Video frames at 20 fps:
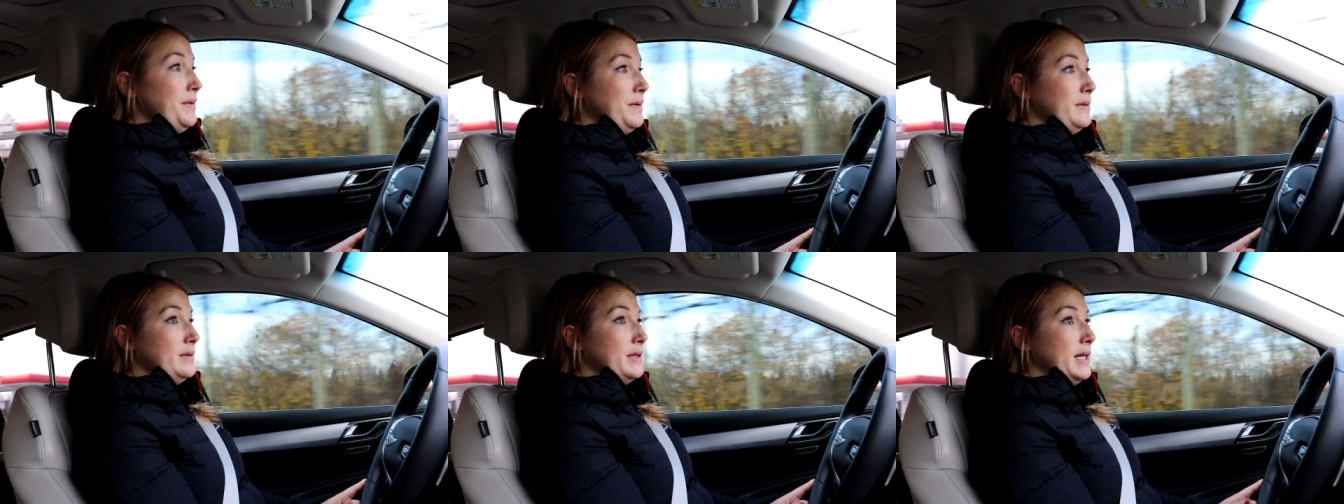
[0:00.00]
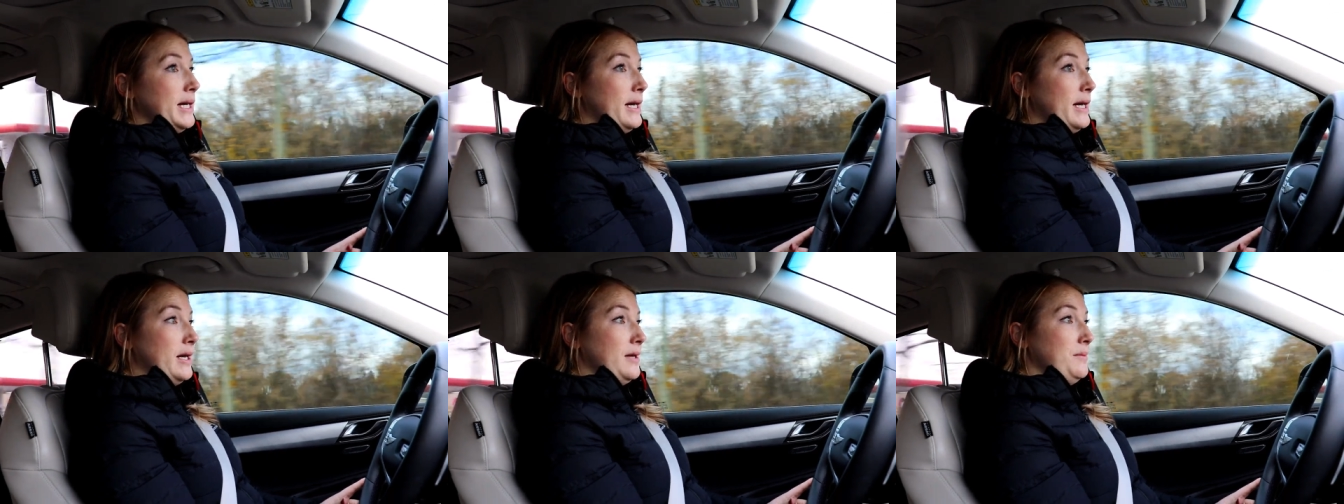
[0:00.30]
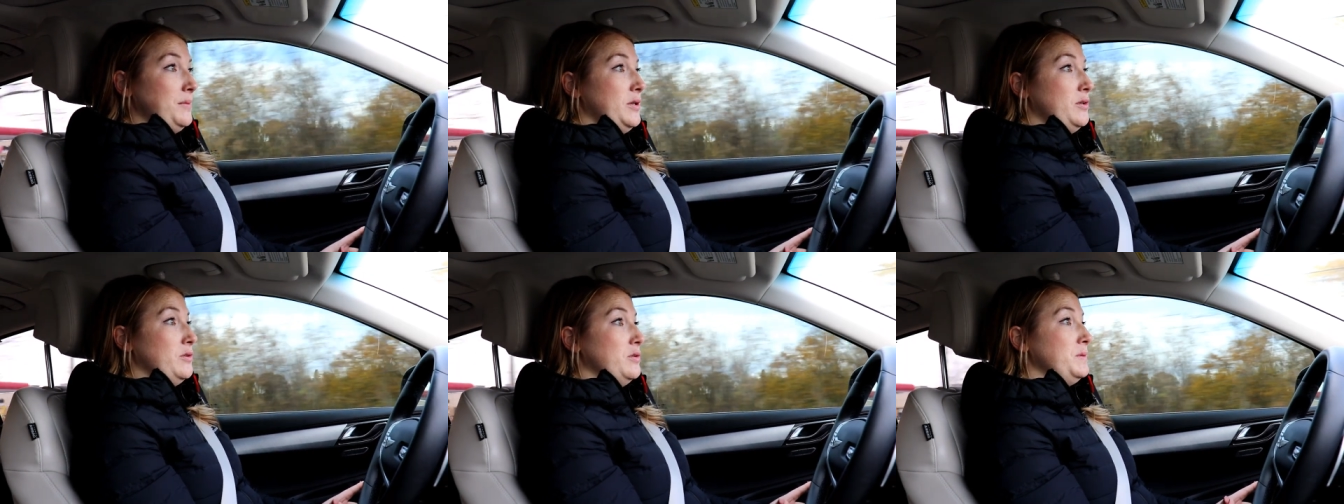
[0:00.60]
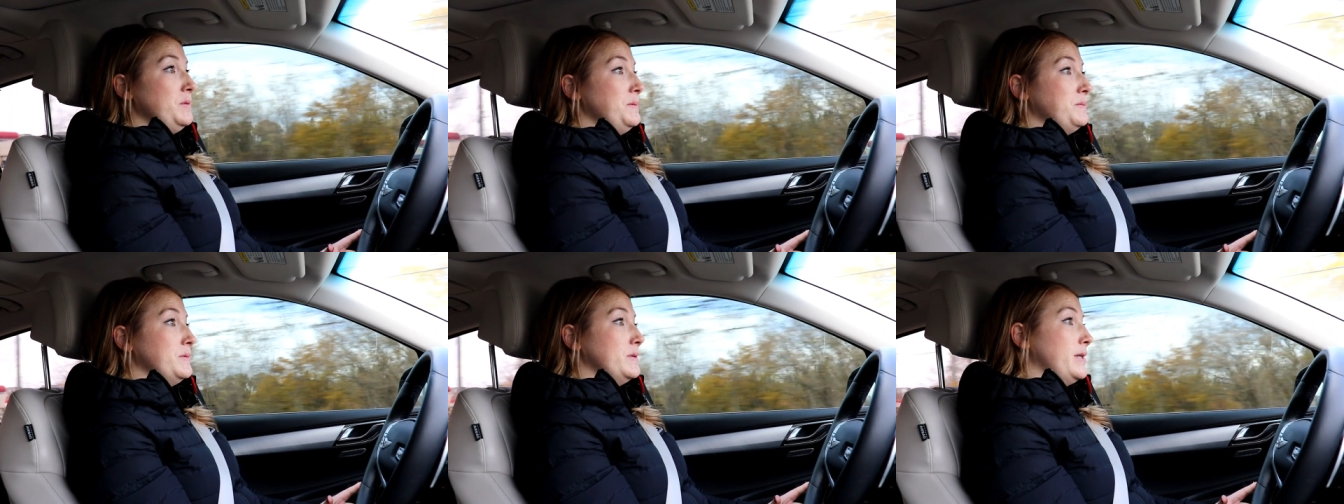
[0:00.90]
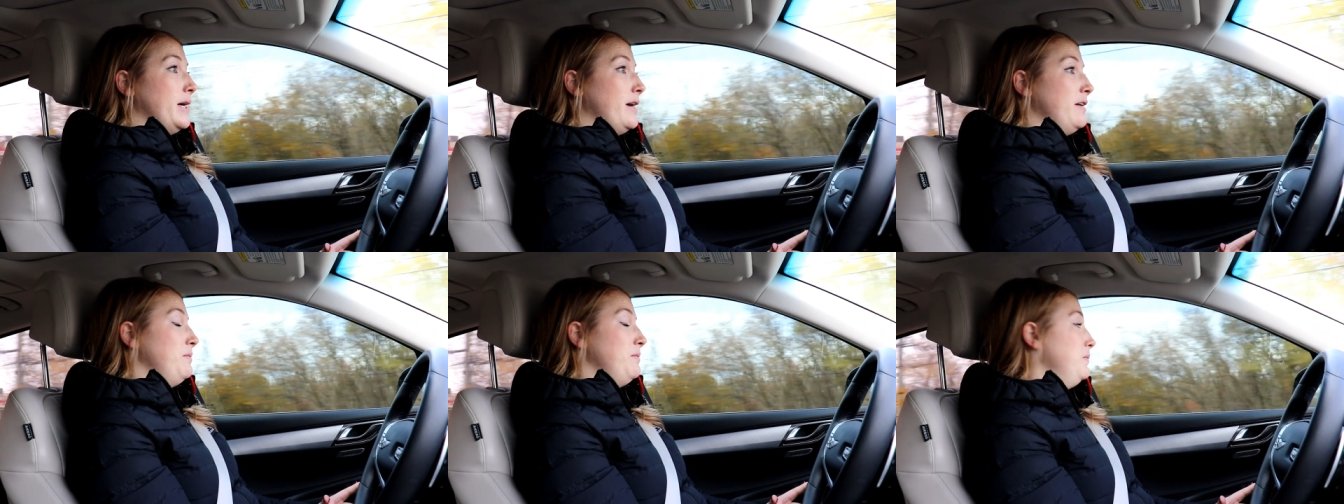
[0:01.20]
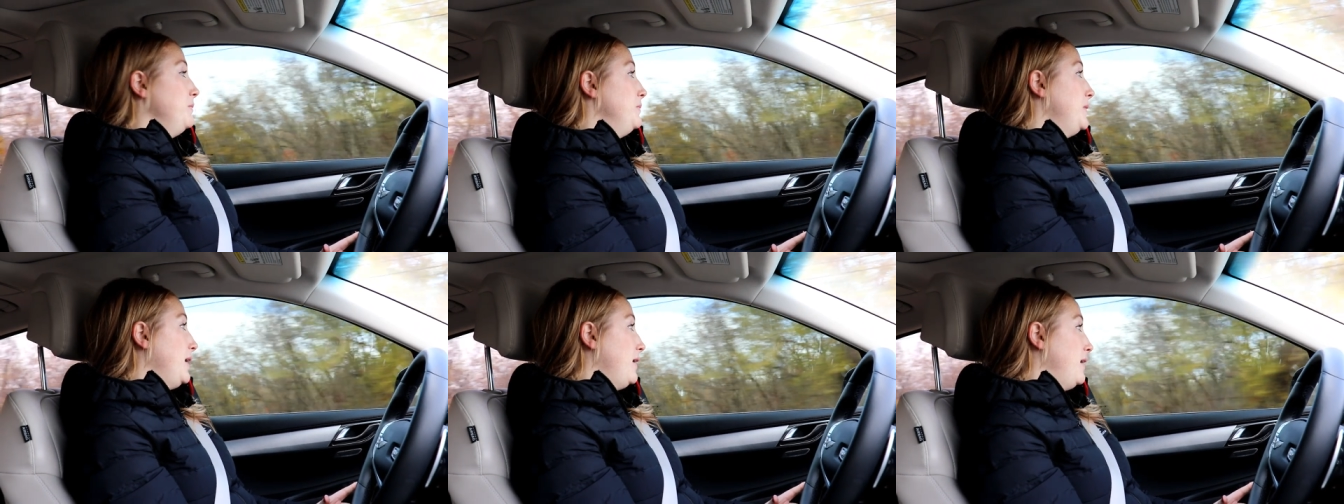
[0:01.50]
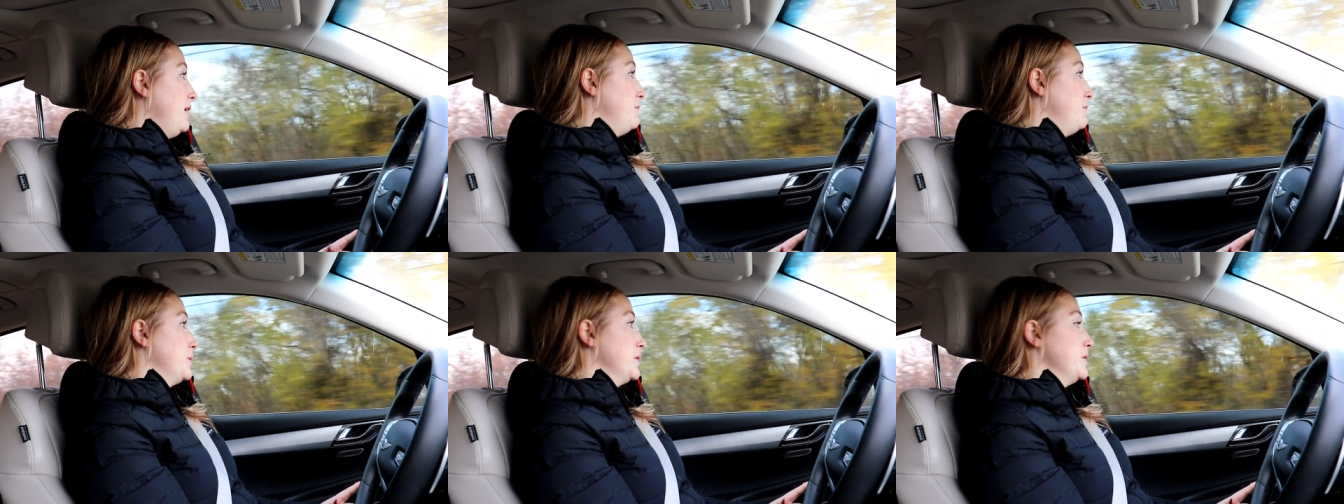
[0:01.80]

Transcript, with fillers: Uh, you know, people had that had